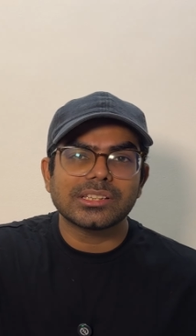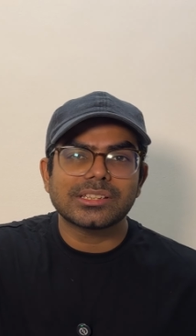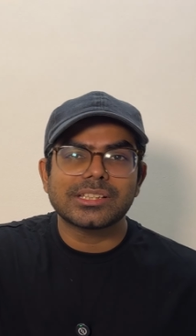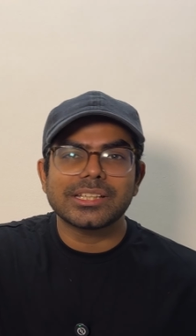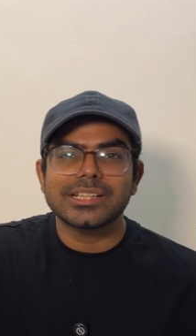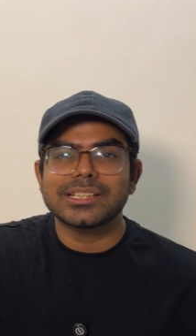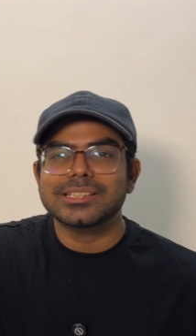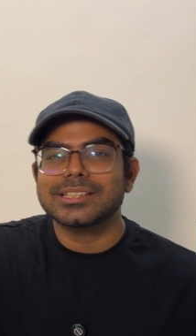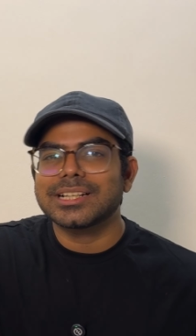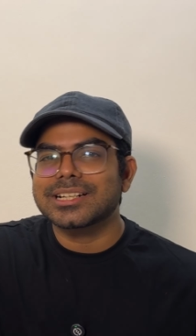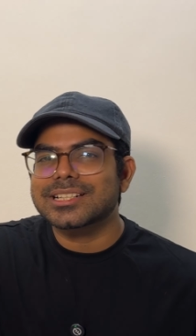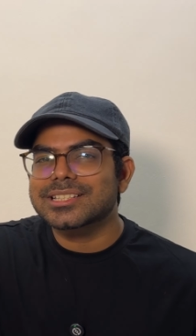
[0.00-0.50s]

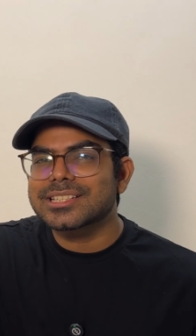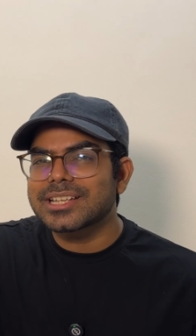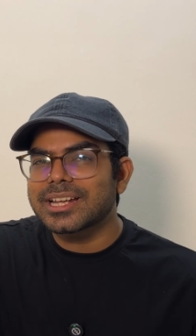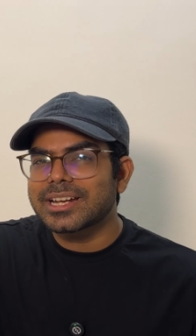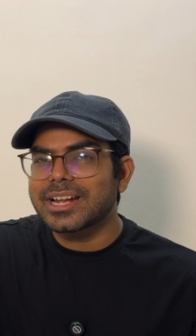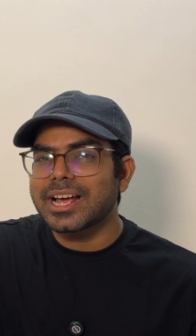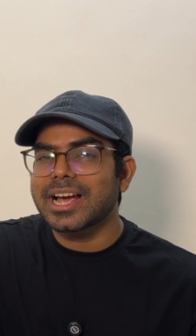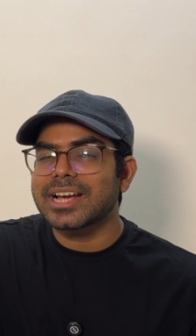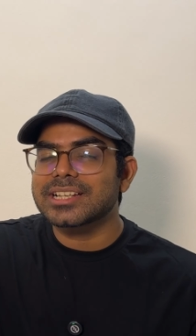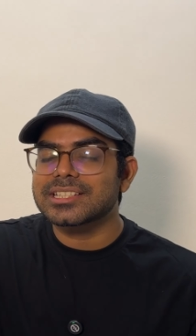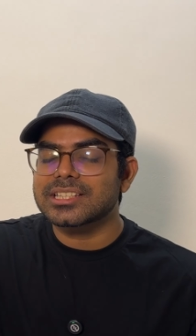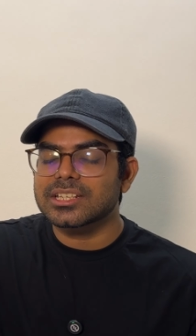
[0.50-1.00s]
thing that
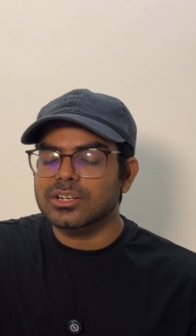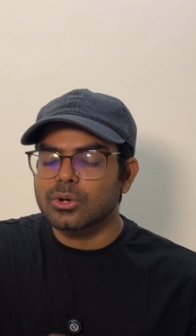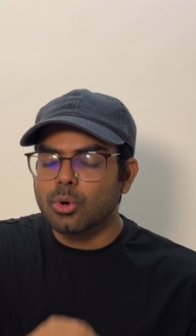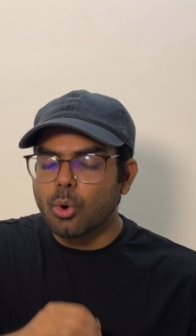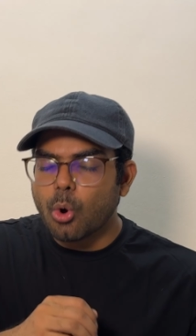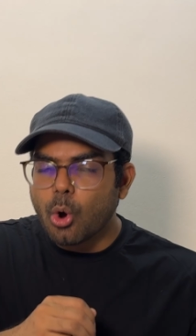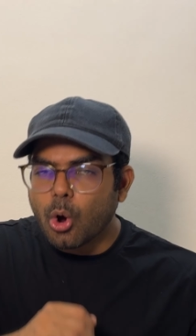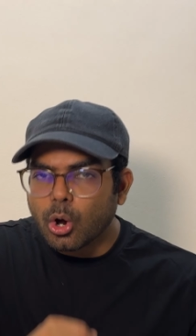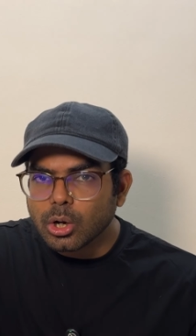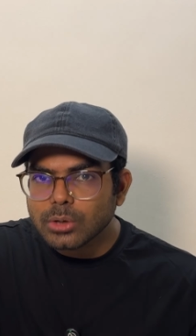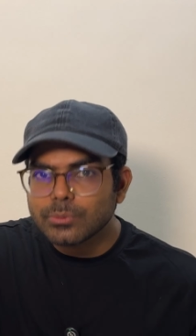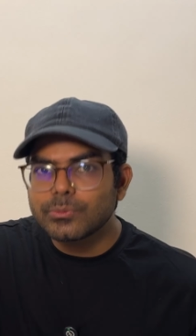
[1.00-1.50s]
Sennheiser
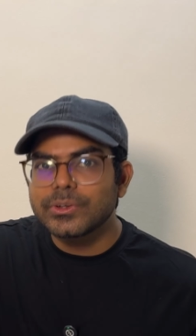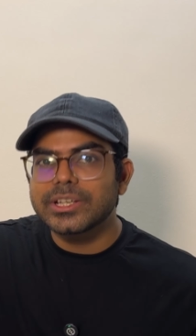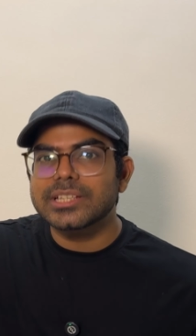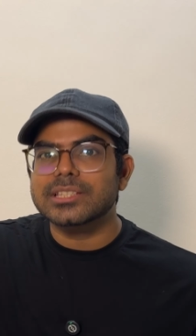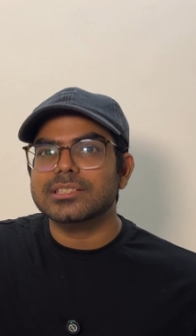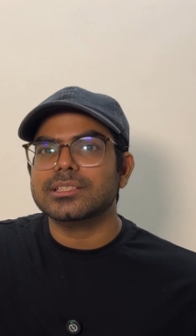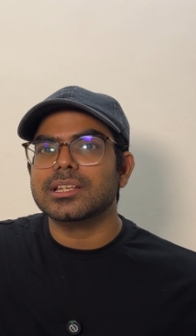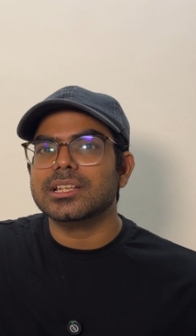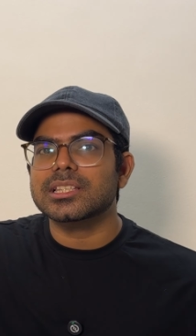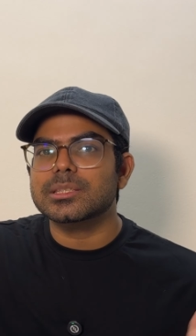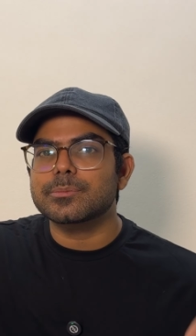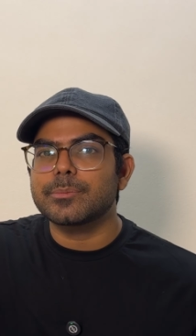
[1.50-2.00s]

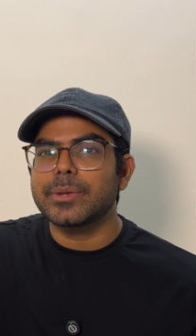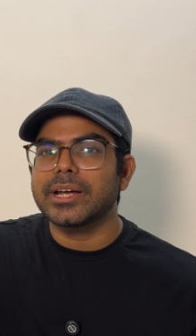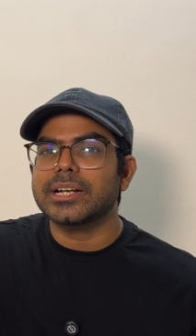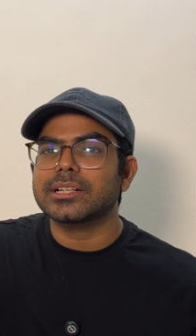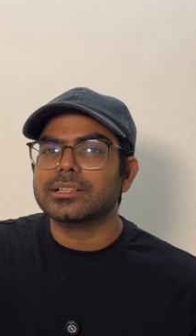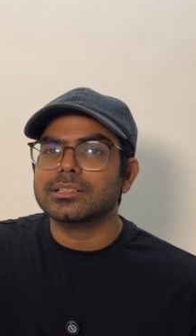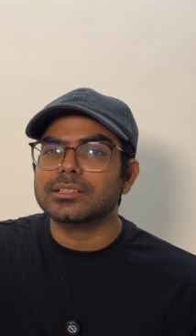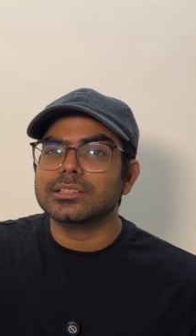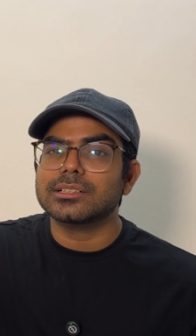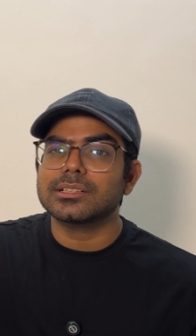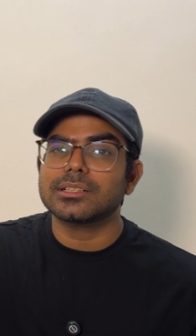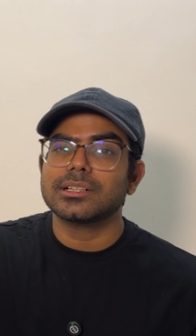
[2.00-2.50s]
always does
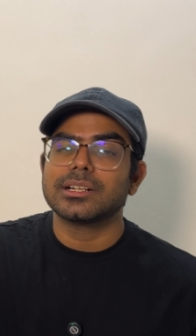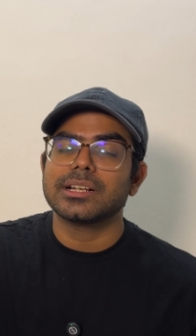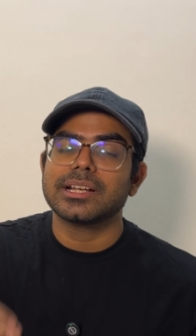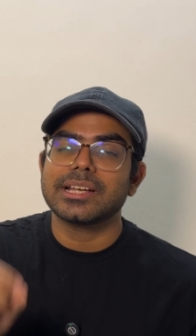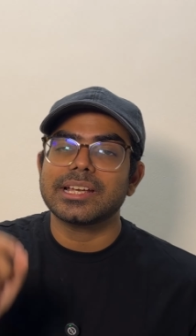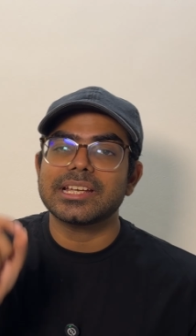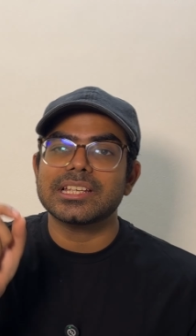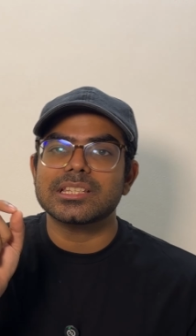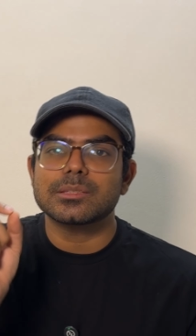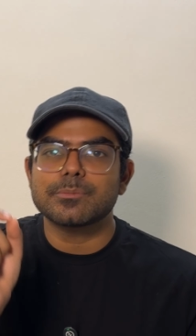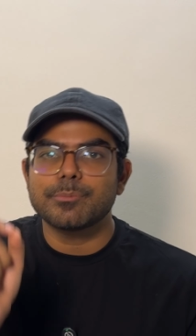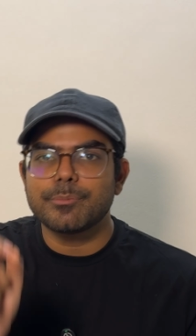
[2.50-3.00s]
better
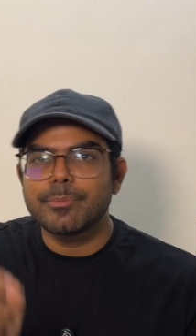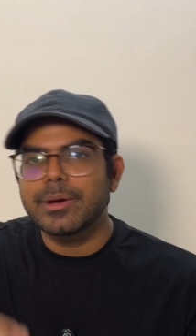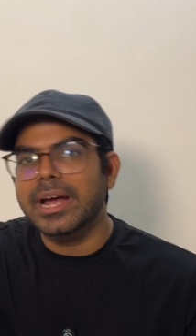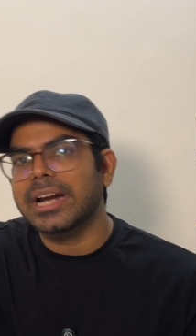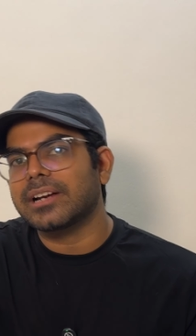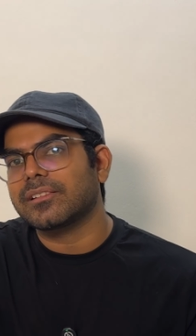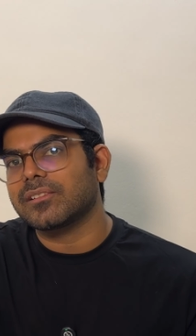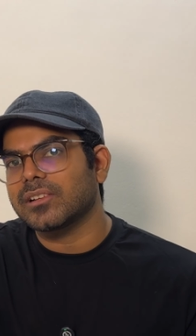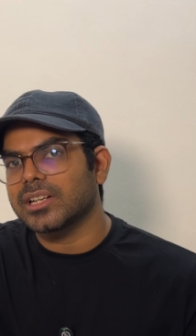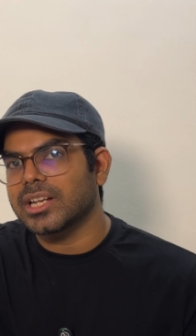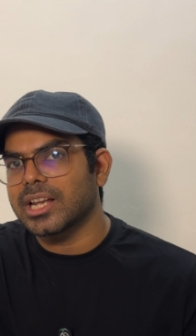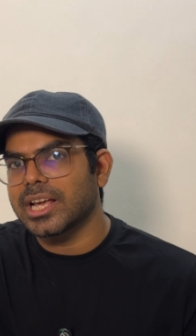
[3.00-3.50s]
is
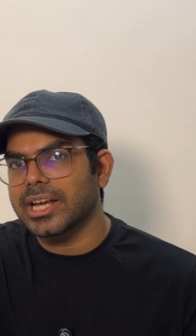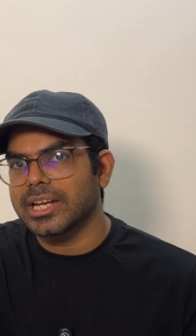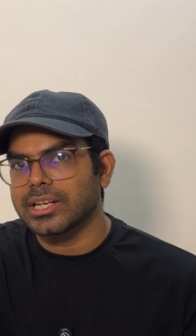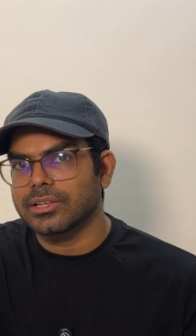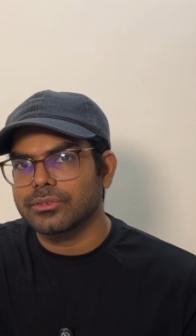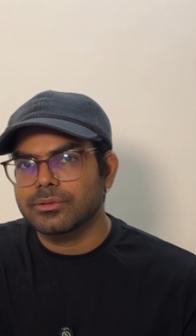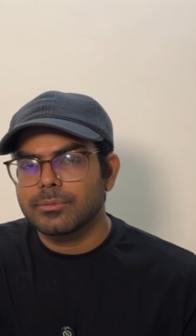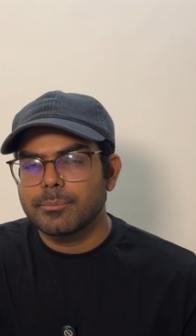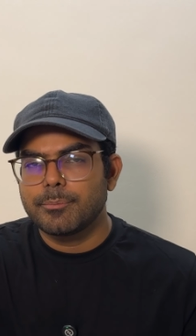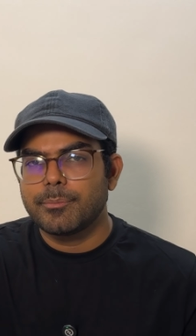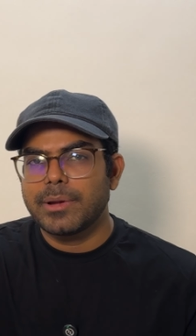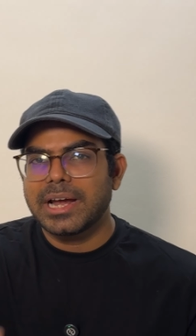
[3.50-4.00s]
battery life.
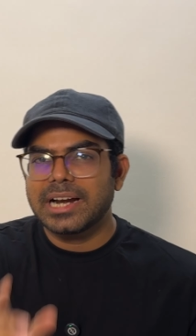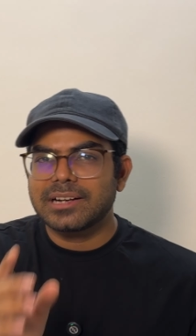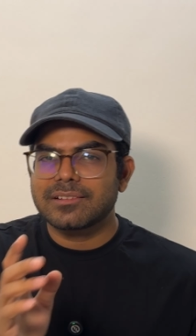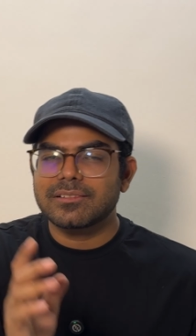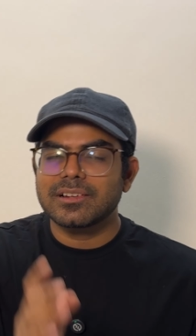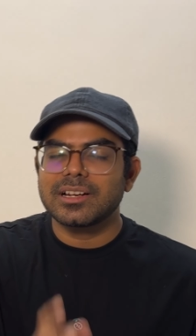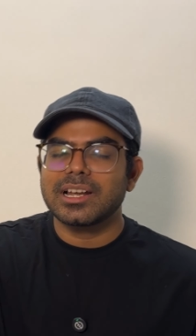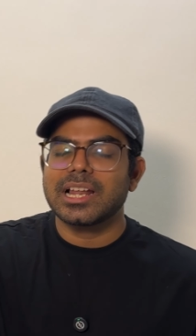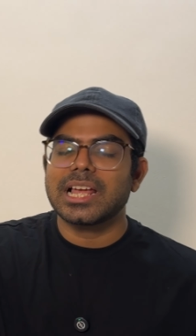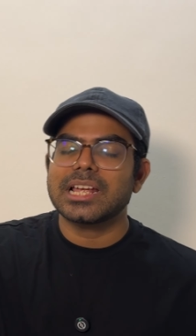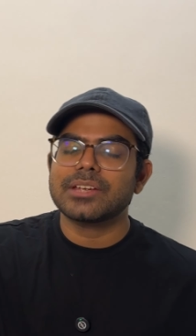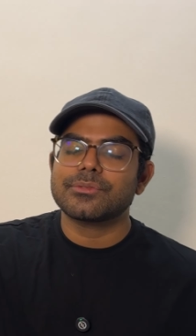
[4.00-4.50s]

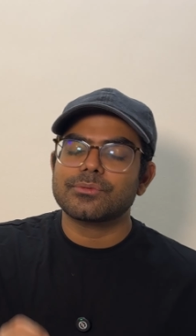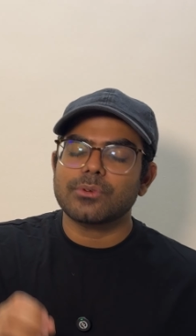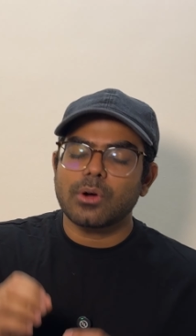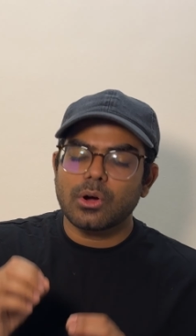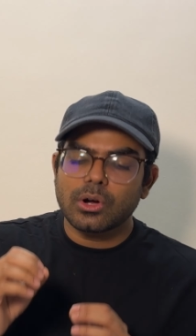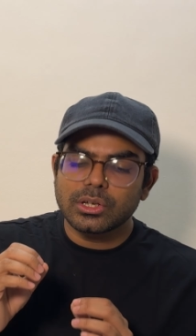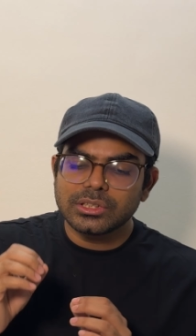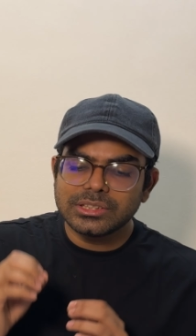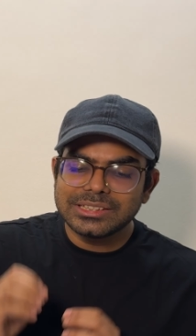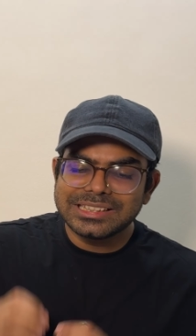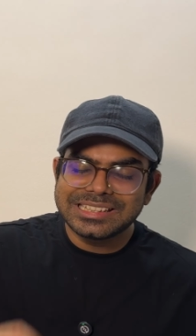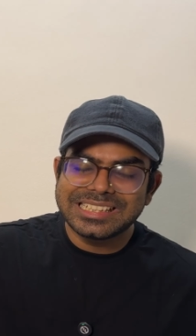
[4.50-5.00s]
Battery life
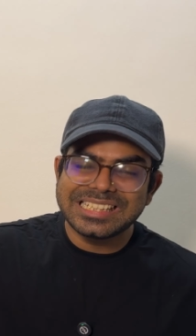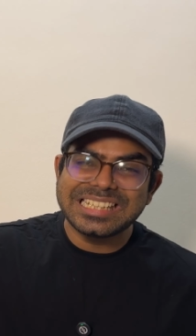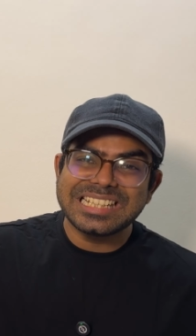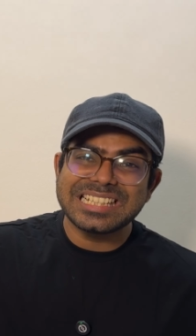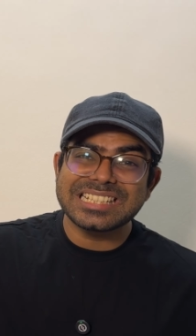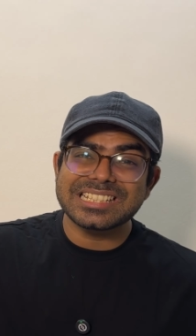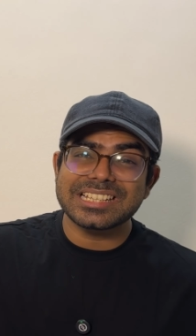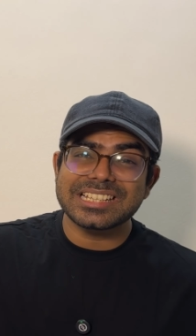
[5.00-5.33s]
on these